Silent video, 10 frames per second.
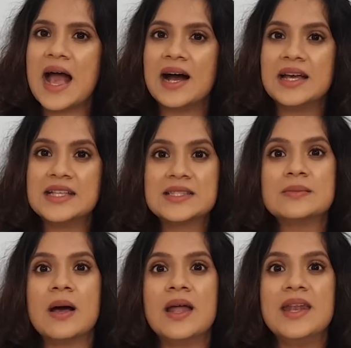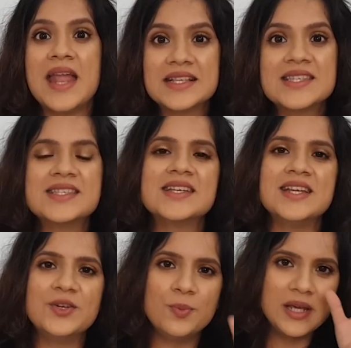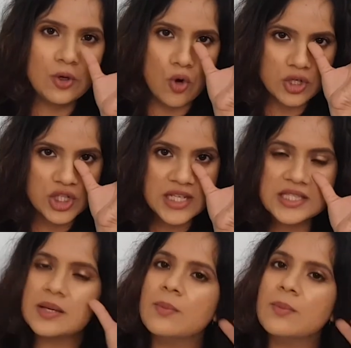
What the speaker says: it's necessary to be cautious